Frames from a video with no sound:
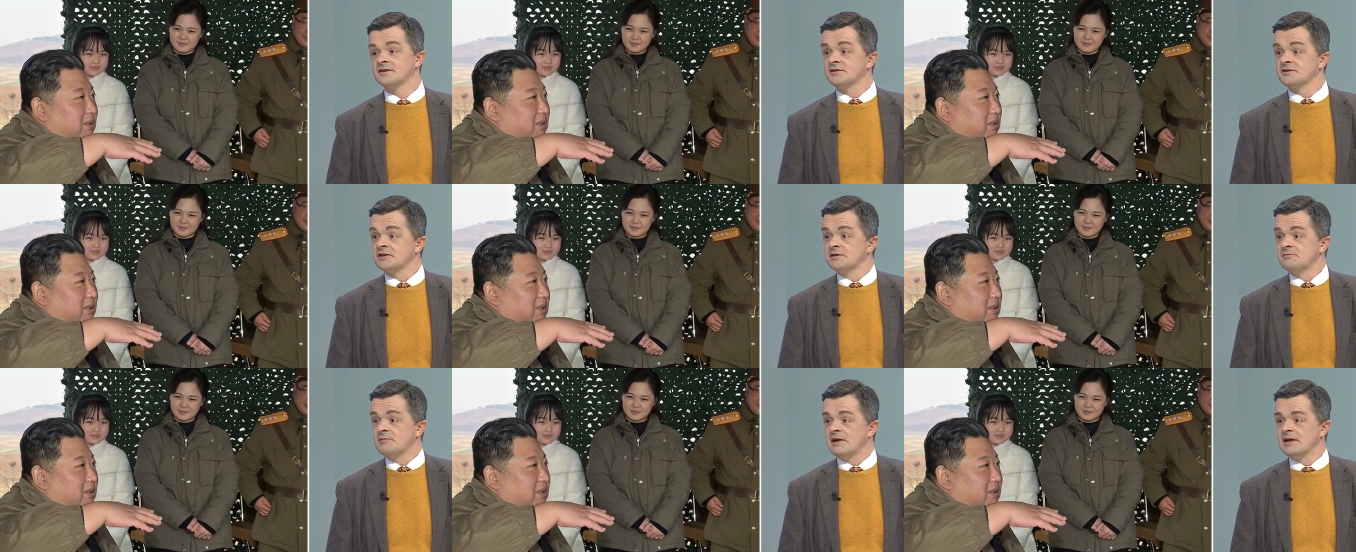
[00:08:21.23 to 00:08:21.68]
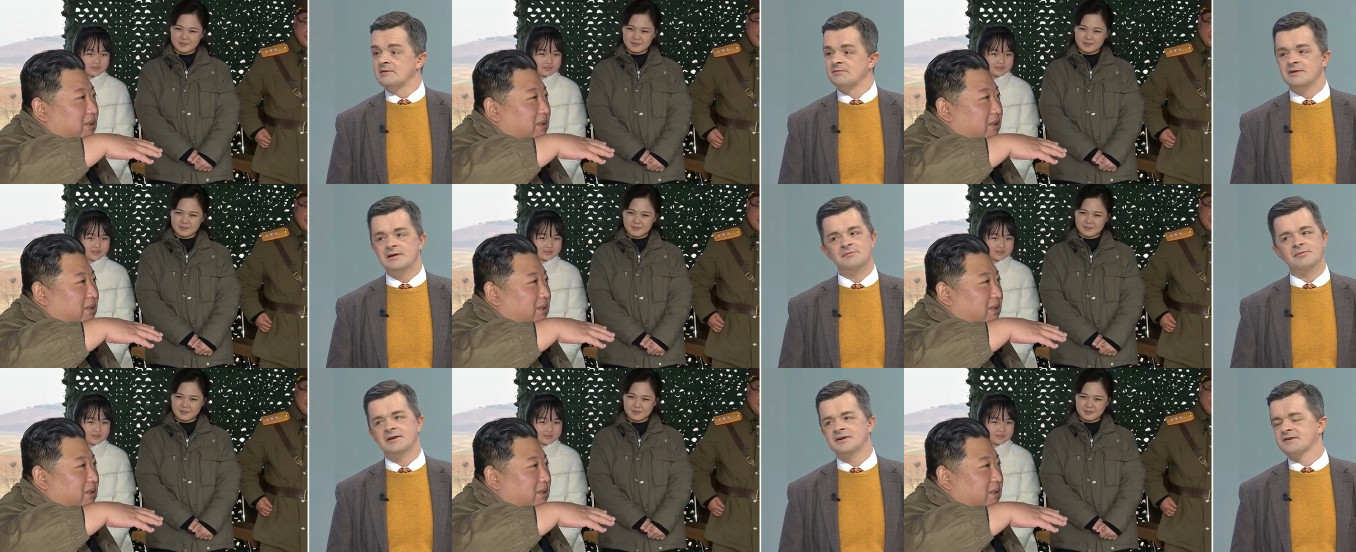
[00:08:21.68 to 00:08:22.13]
Speaker 1: She may be,
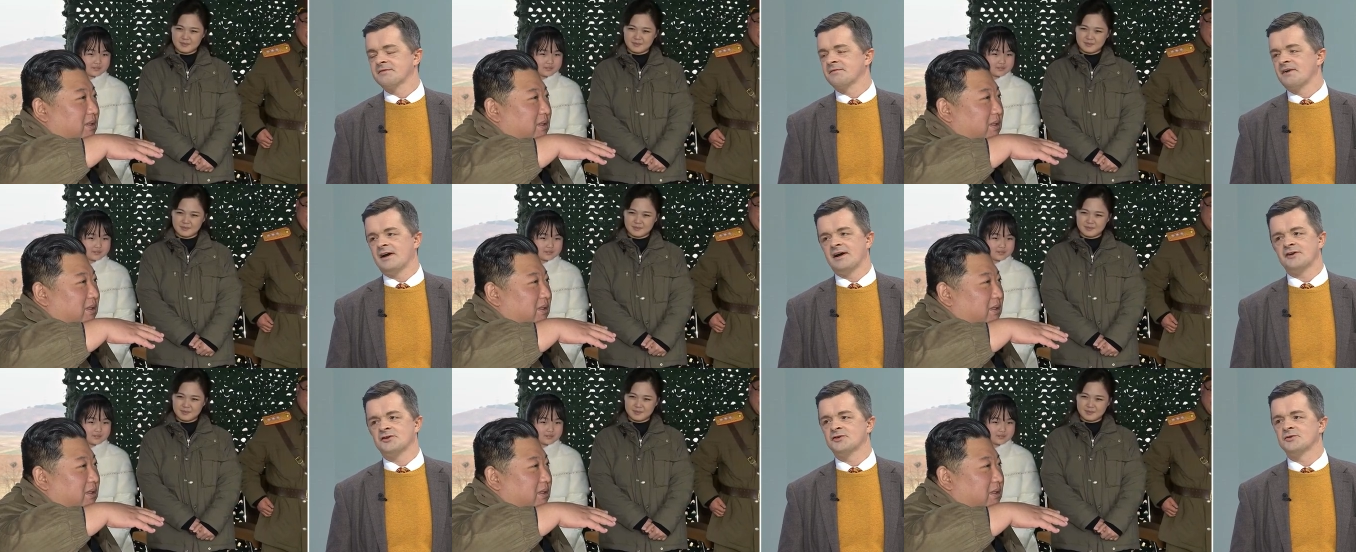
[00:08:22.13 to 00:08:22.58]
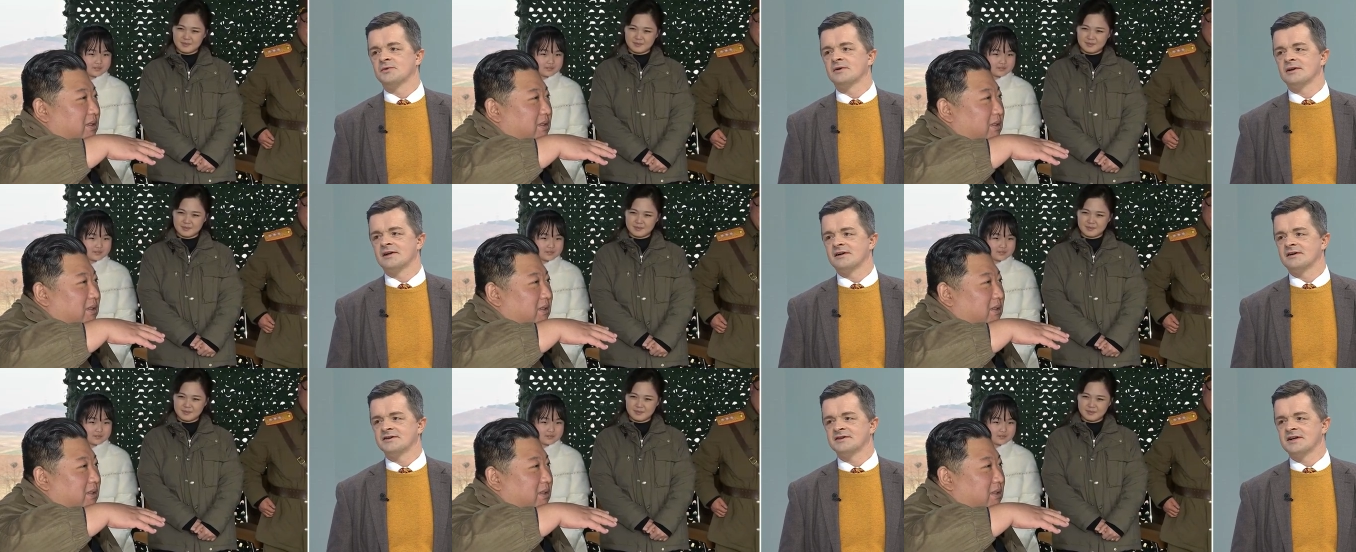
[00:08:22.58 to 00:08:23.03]
but it's far too
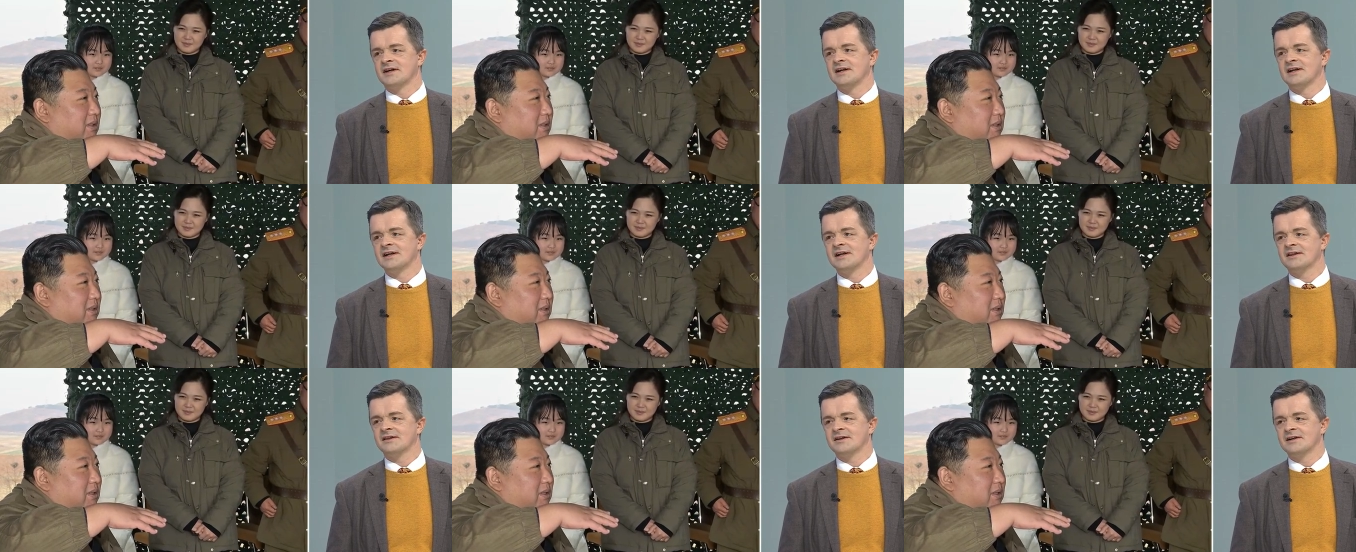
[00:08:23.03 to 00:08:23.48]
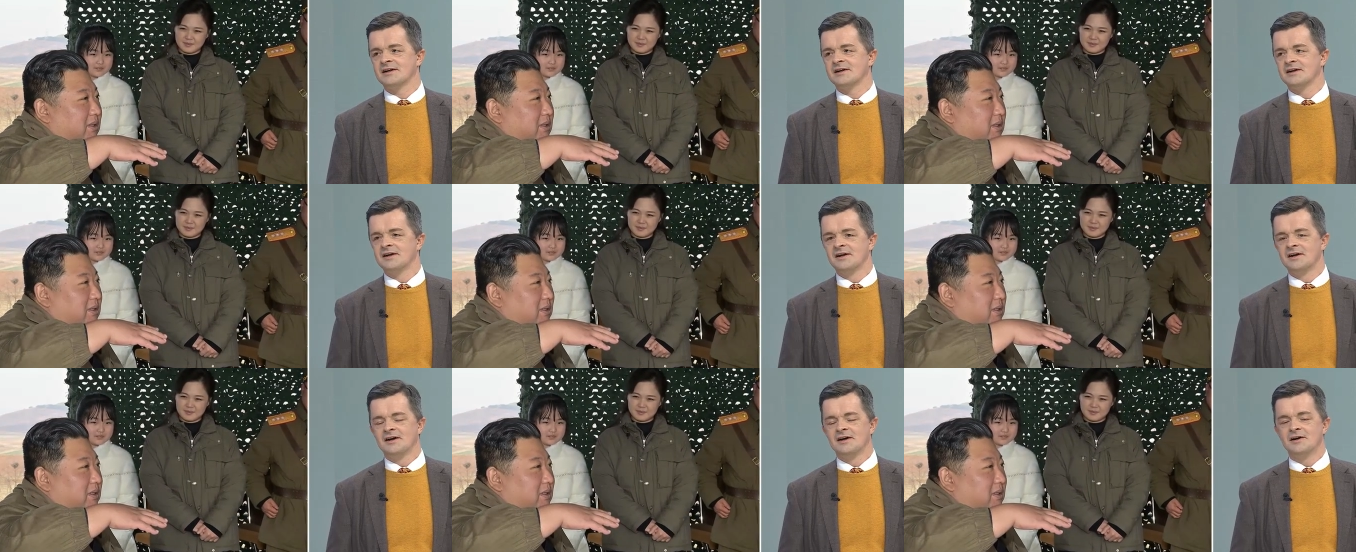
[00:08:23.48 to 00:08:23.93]
early to say anything
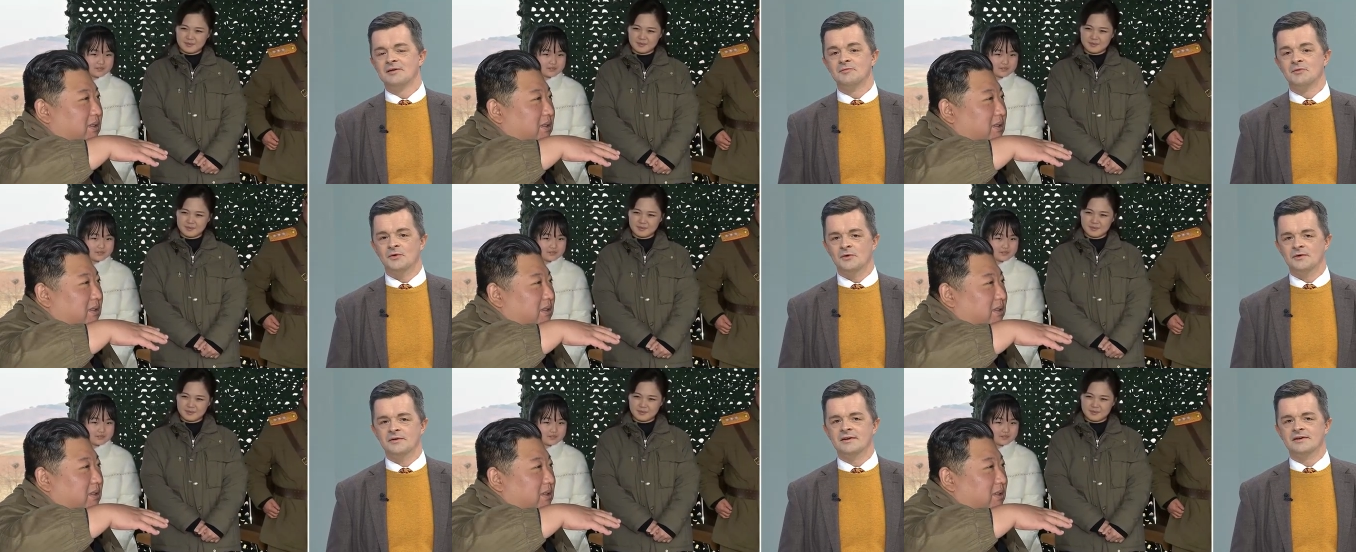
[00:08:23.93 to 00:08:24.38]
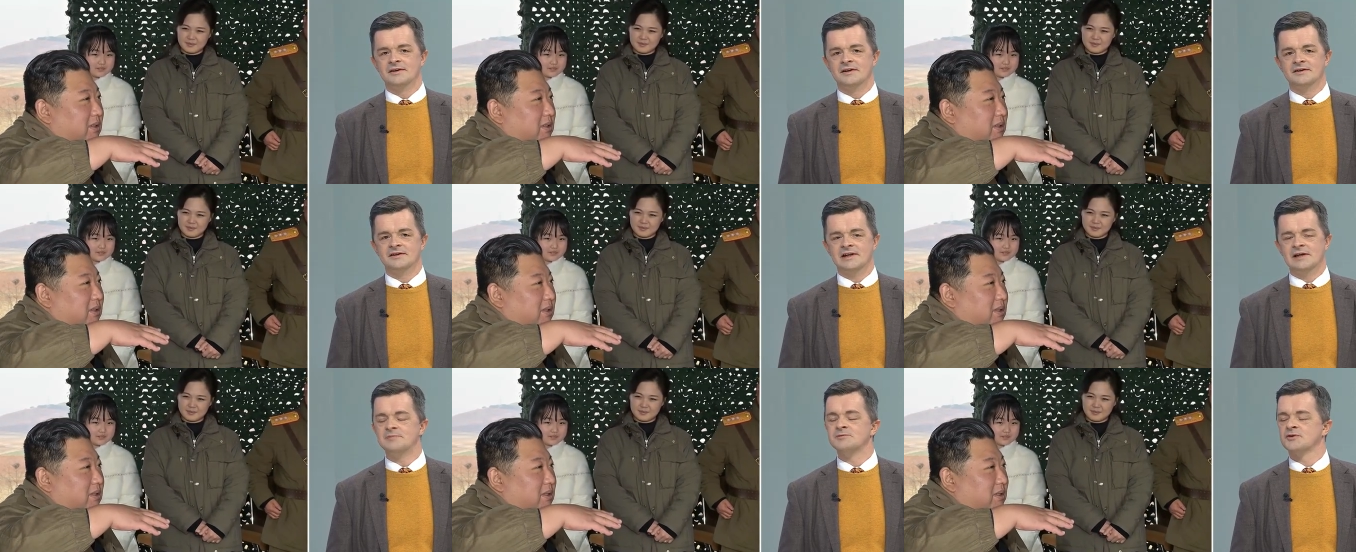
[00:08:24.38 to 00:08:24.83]
uh, more than that
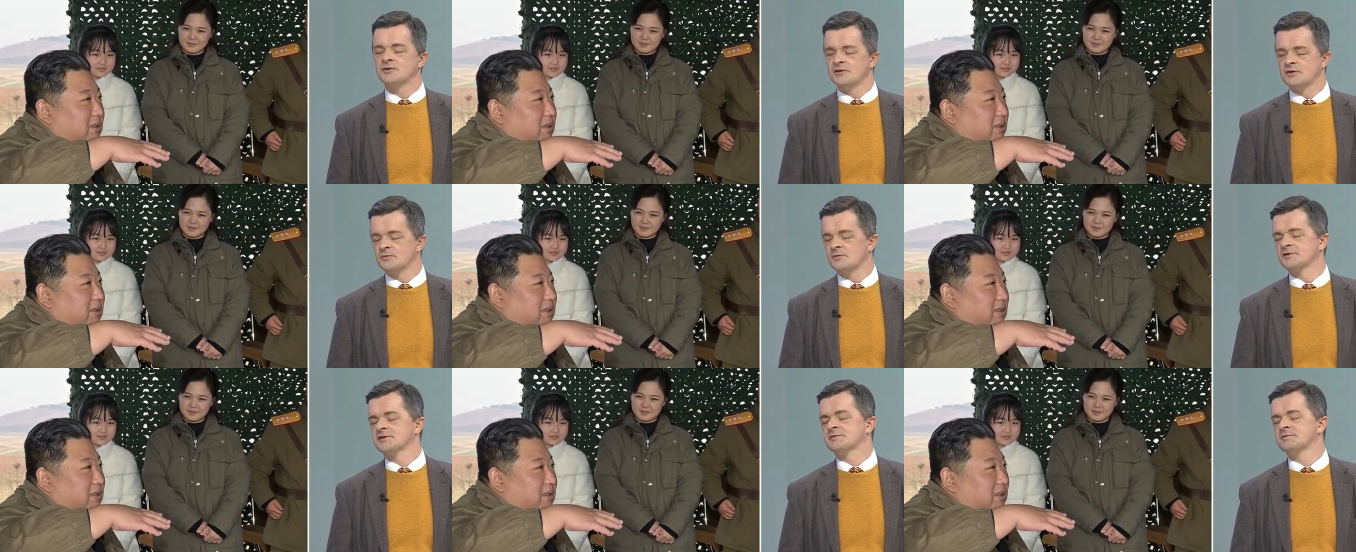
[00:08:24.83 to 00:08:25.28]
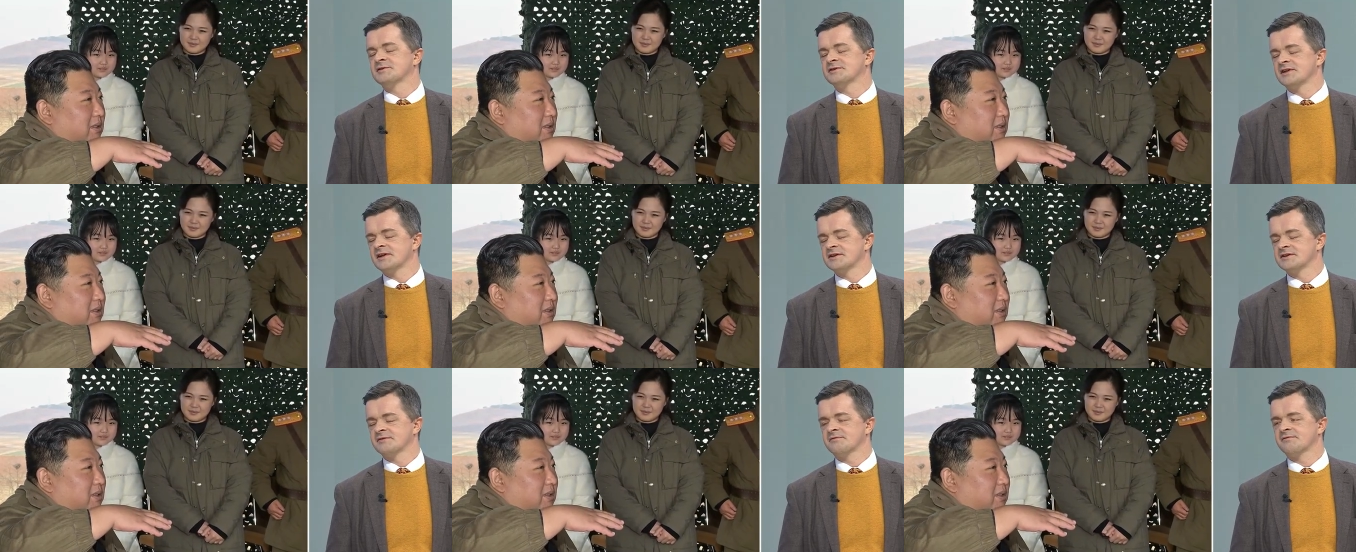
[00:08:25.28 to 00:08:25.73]
Kim Jong un wants to be seen as a